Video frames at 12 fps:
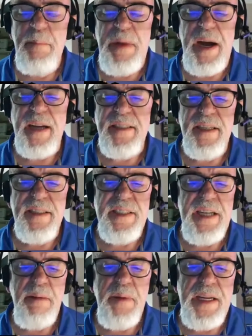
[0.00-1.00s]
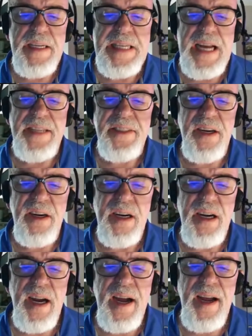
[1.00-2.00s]
boxes, and everybody dots
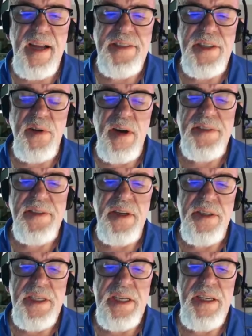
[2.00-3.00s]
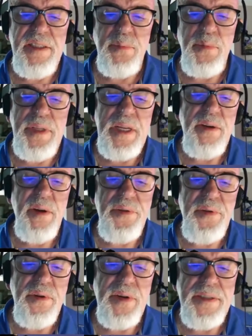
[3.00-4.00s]
their I's and cross their T's when they go
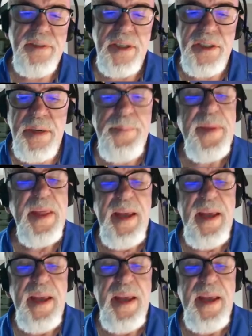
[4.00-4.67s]
through transition.